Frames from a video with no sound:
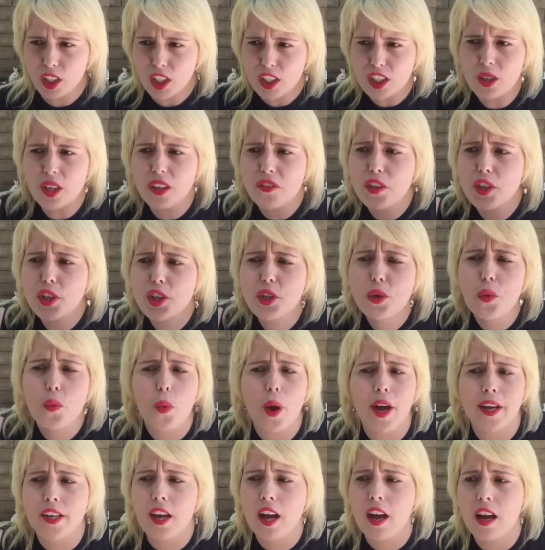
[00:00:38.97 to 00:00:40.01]
So I figured,
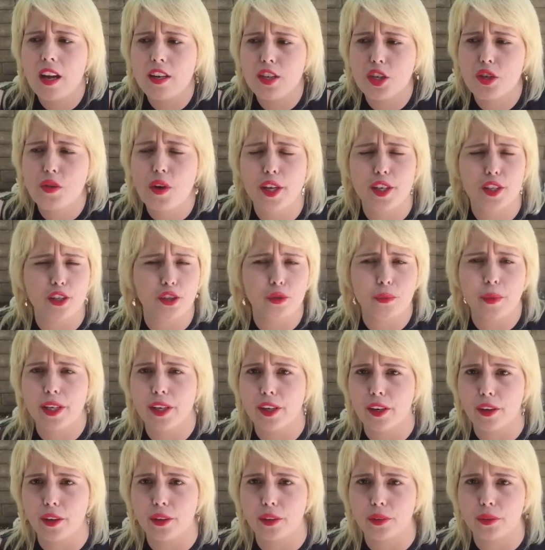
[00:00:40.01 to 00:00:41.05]
why not try to do
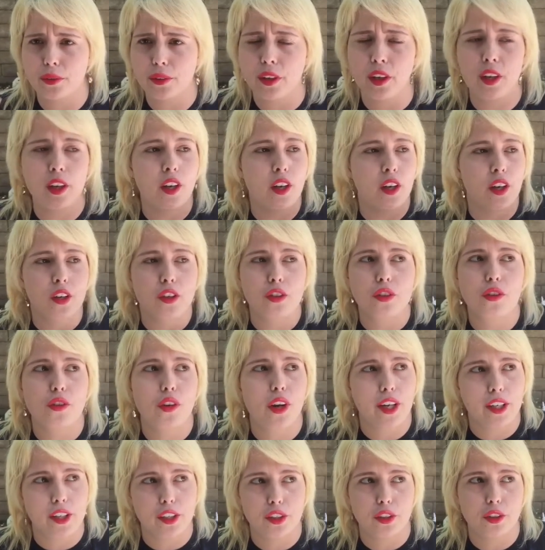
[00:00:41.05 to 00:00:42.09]
my own,
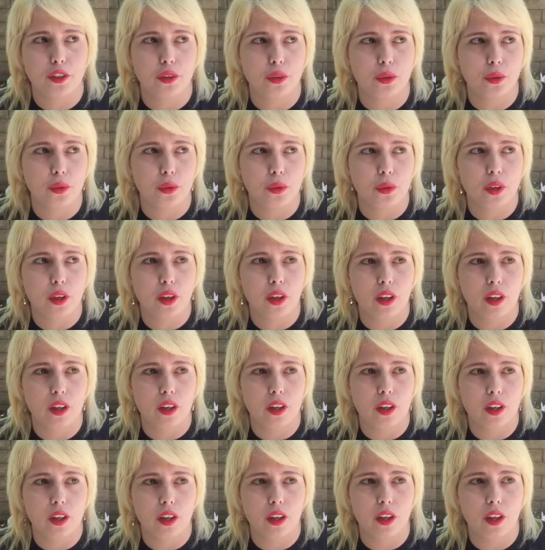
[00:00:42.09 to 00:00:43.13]
try to do
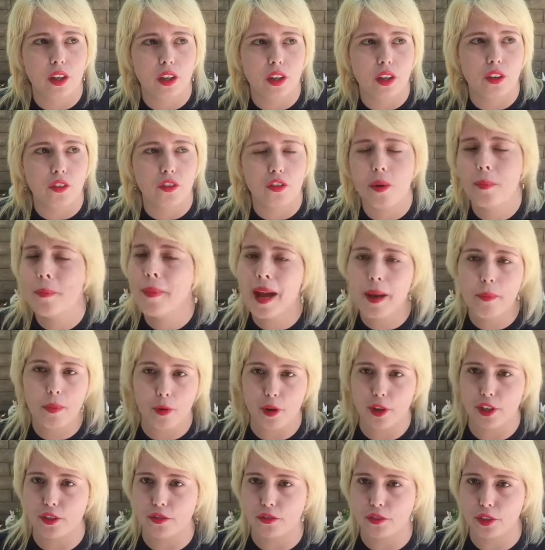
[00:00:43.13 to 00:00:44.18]
from my
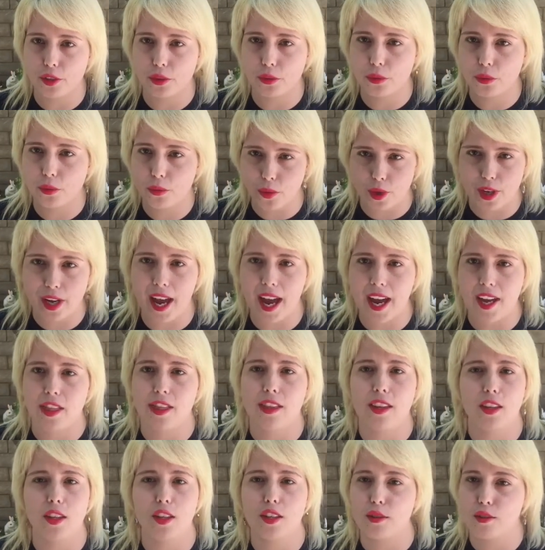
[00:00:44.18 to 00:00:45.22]
point of view what I
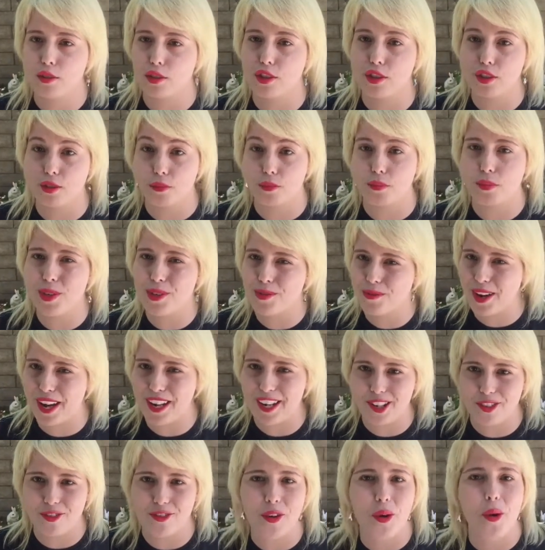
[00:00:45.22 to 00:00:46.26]
think you should be
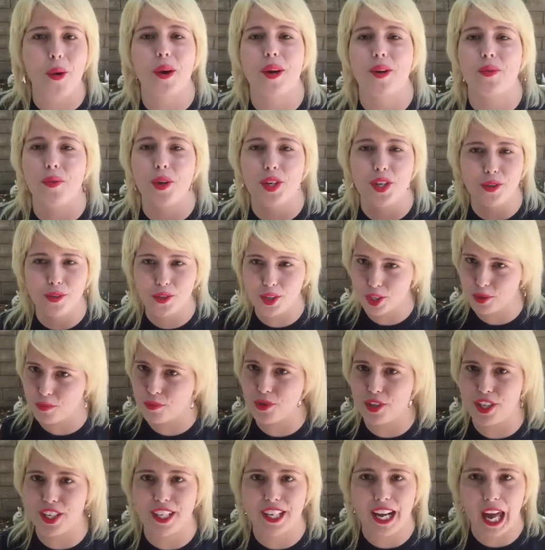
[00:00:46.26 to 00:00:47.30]
ready for and what you should
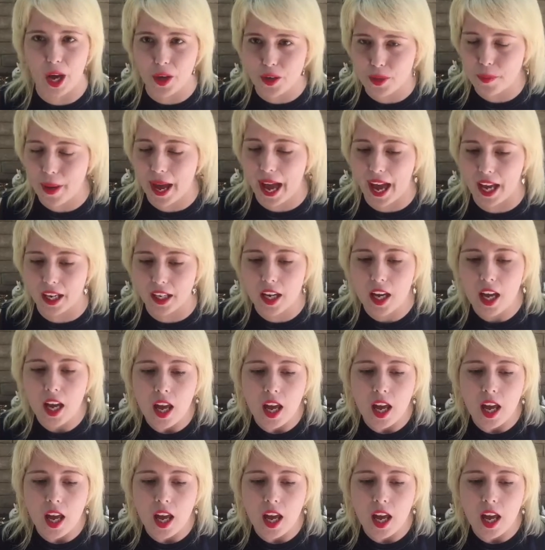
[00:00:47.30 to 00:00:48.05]
bring and how to pack.